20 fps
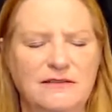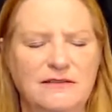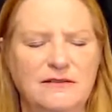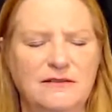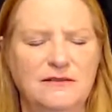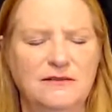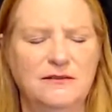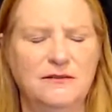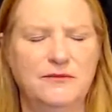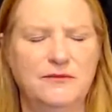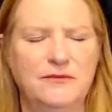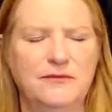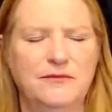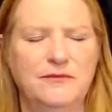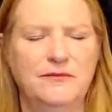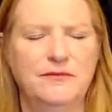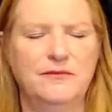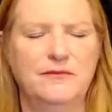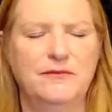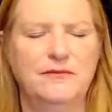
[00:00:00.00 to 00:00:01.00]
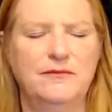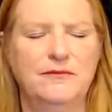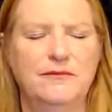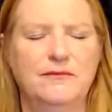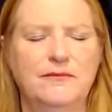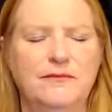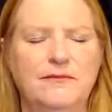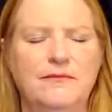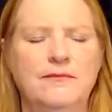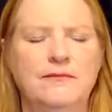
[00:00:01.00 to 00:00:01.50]

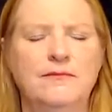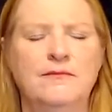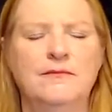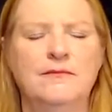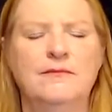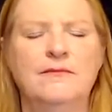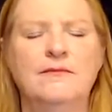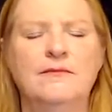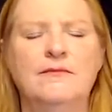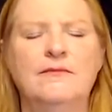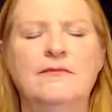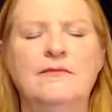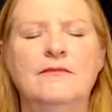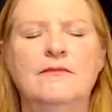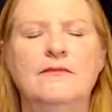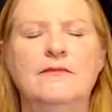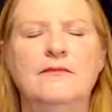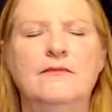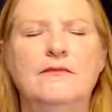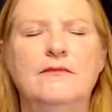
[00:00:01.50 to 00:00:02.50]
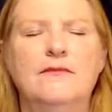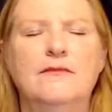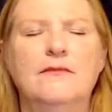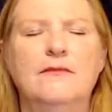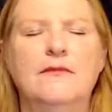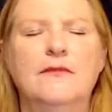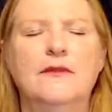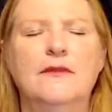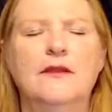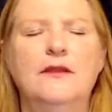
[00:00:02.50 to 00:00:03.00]

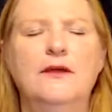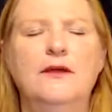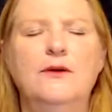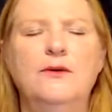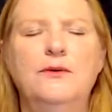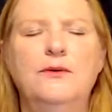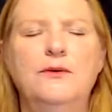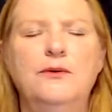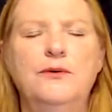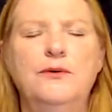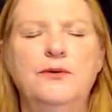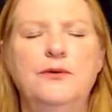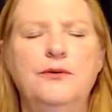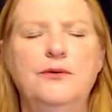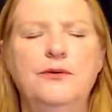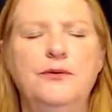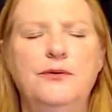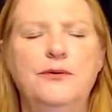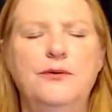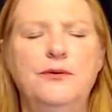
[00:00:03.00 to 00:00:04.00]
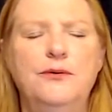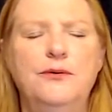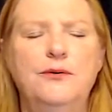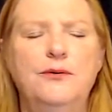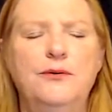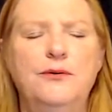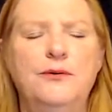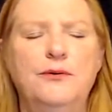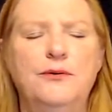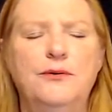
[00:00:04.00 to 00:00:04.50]

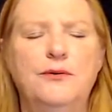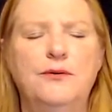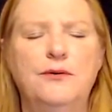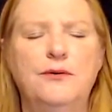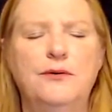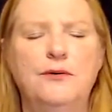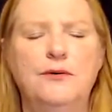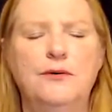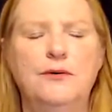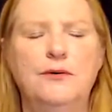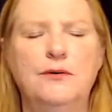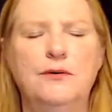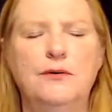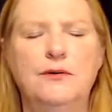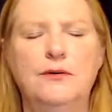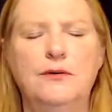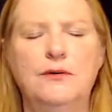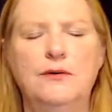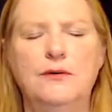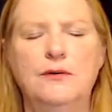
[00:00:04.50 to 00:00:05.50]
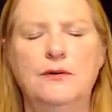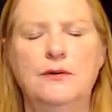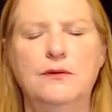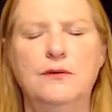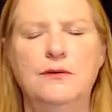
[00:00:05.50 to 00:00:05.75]
No one is speaking in this clip.